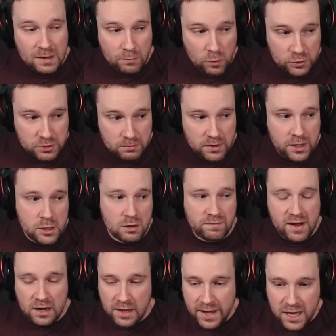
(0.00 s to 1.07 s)
Bolt in your
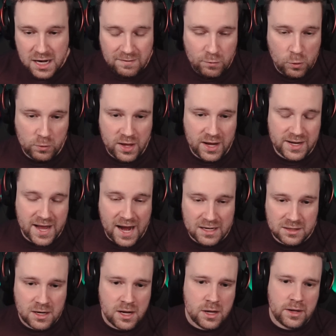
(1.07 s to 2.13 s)
final hand of Gul'dan cast.